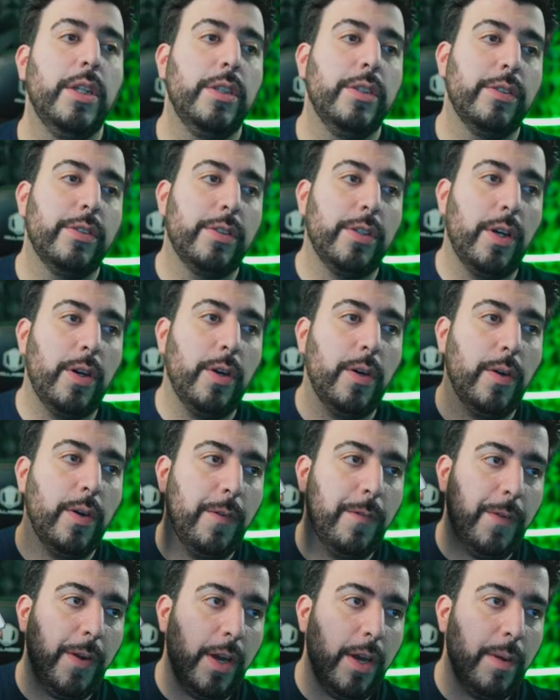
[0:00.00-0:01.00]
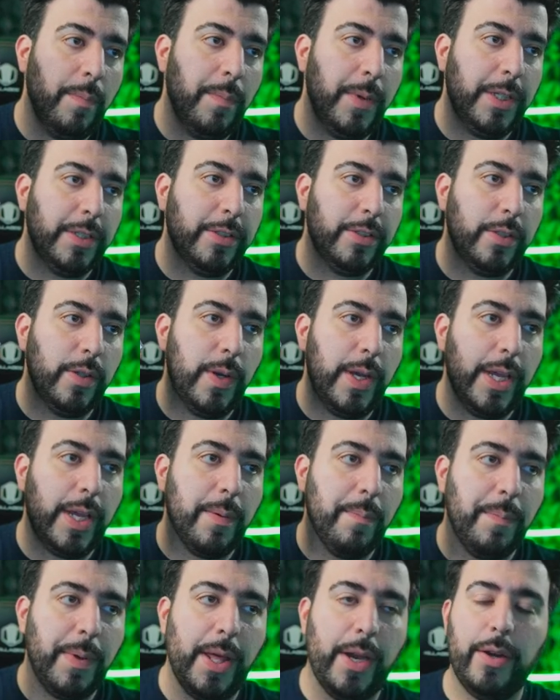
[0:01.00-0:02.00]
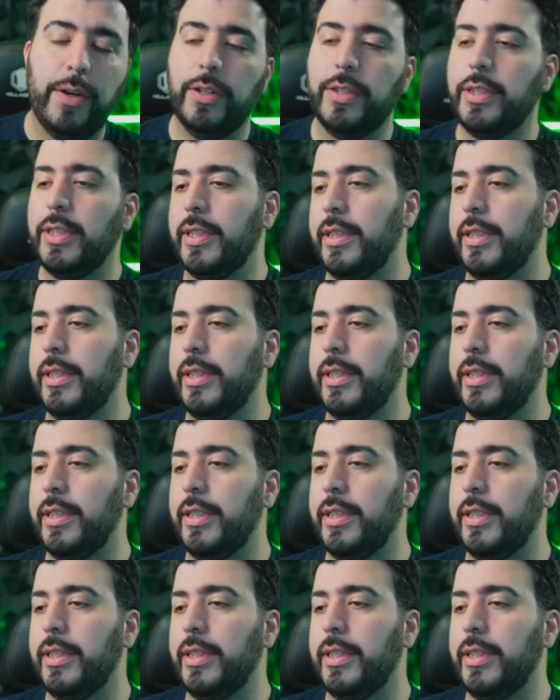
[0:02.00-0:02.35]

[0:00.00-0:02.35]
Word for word: So very much so a competitor to